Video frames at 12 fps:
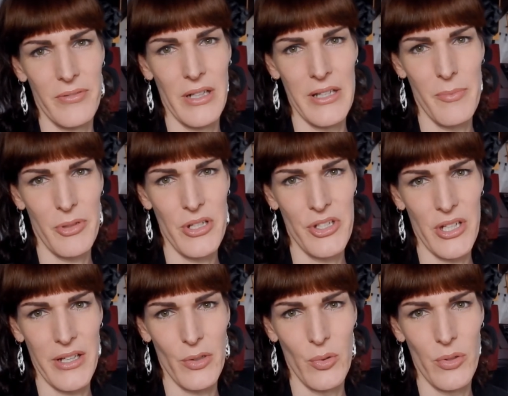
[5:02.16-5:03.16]
really
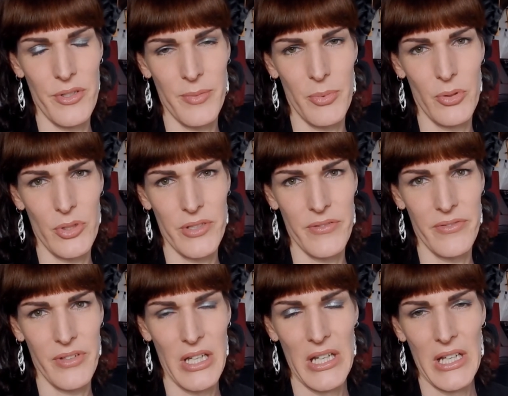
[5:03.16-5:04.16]
appreciate all the supportive
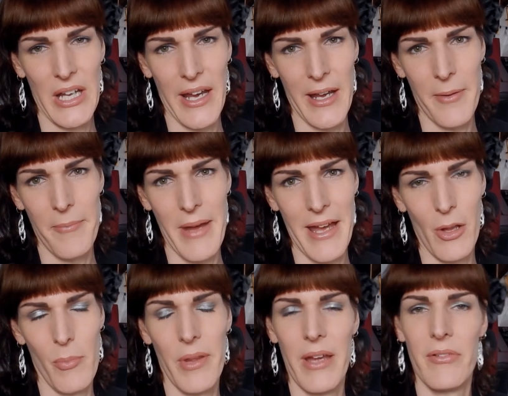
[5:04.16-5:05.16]

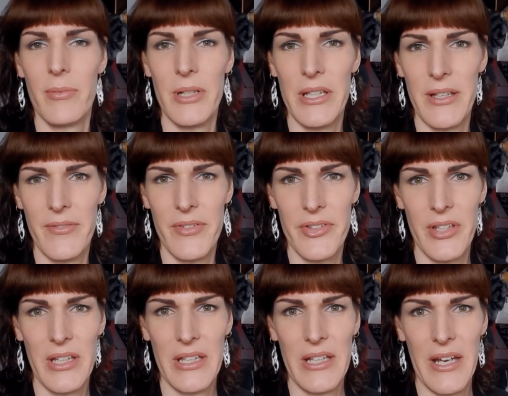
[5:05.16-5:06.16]
help that everybody gives.
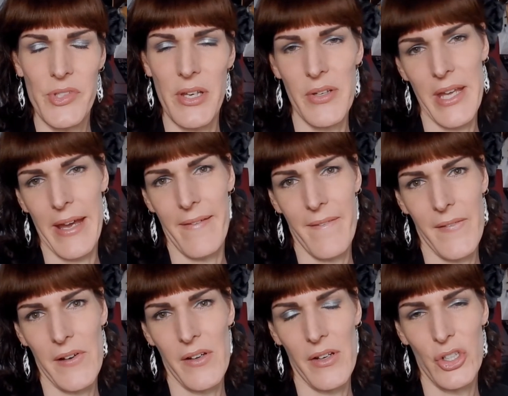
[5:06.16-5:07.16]
So yeah,
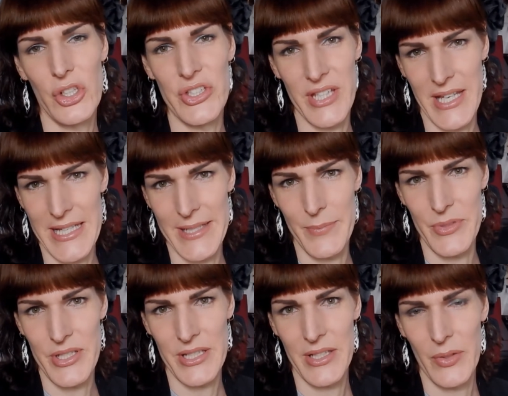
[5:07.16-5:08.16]
good
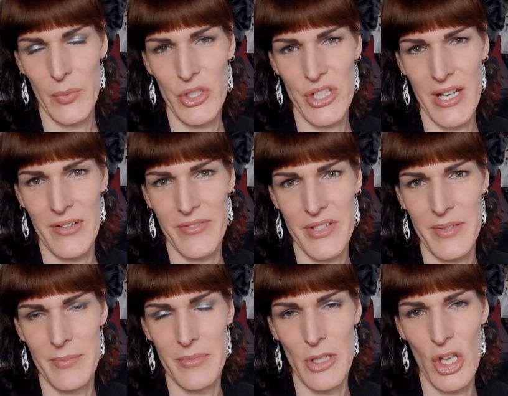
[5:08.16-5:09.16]
times. Watch out for
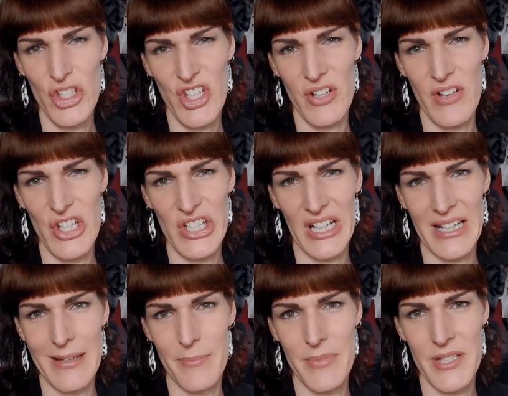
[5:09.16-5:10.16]
some Lost Generation
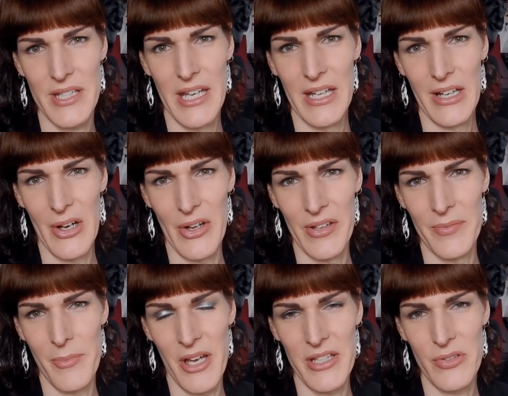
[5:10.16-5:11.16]
clips
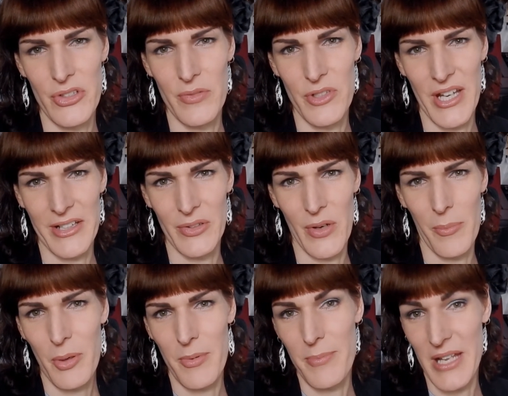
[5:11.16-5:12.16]
on my YouTube channel. I'll
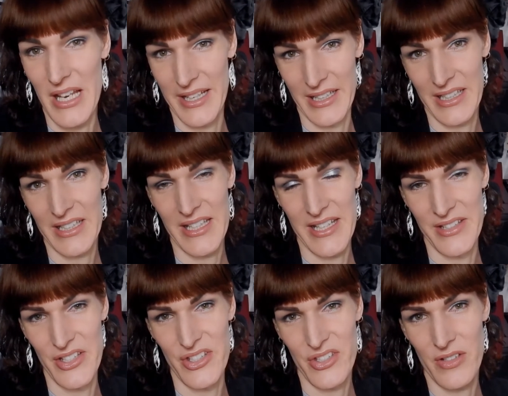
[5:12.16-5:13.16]
probably be a link in
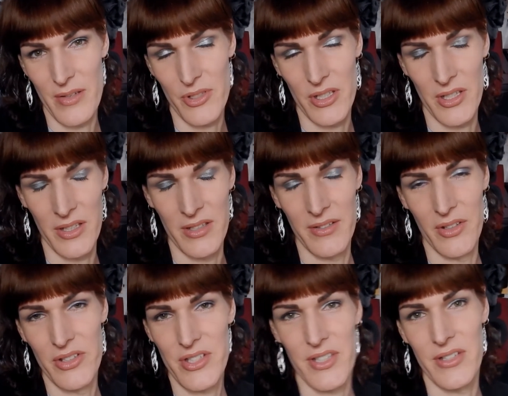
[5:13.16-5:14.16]
the description
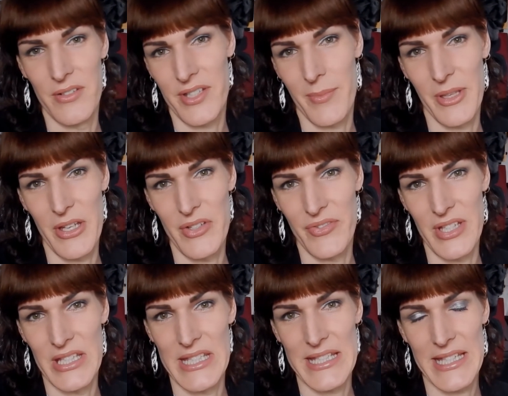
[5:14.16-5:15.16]
to some of those
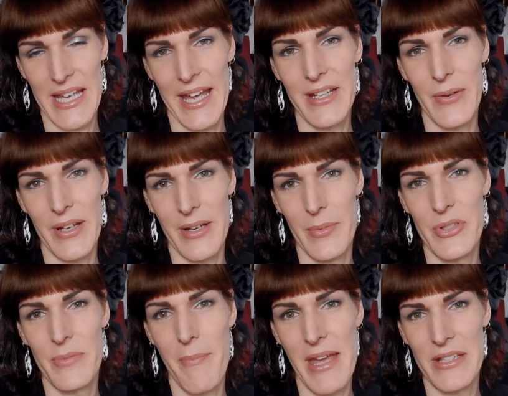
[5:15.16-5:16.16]
vids. Anyway, it
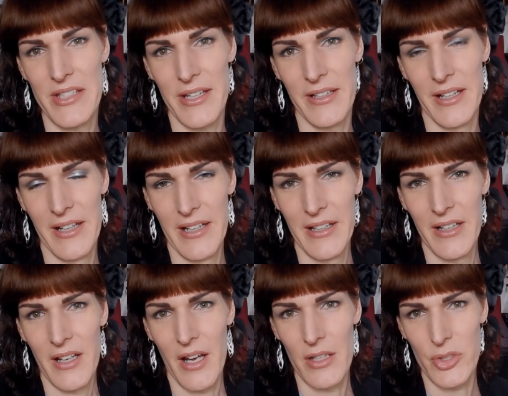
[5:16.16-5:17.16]
was amazing.
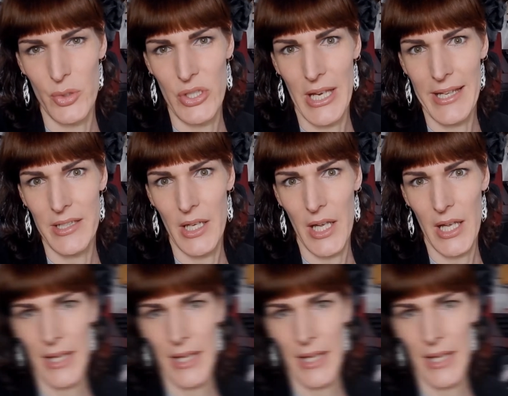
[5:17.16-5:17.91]
I'll talk to you later.